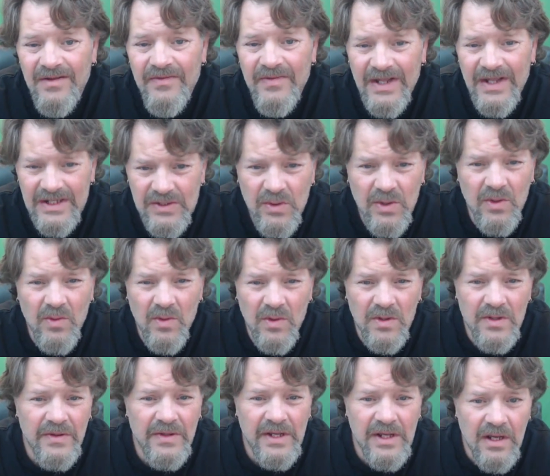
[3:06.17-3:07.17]
That's where
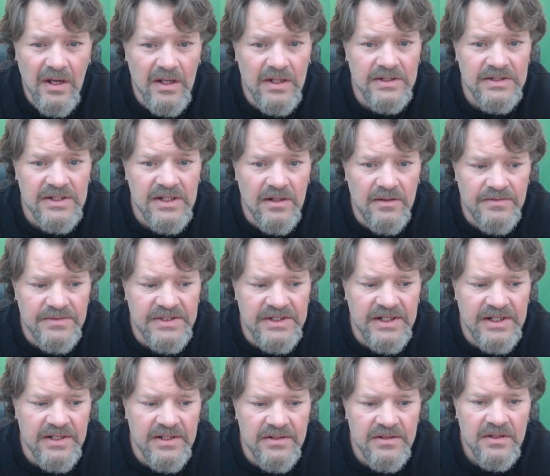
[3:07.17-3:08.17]
one of the cons comes
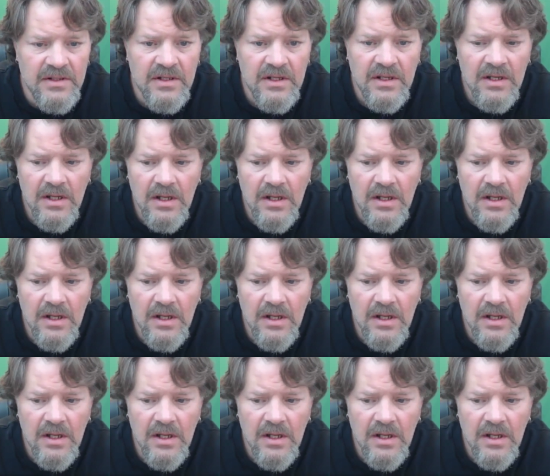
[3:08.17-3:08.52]
in.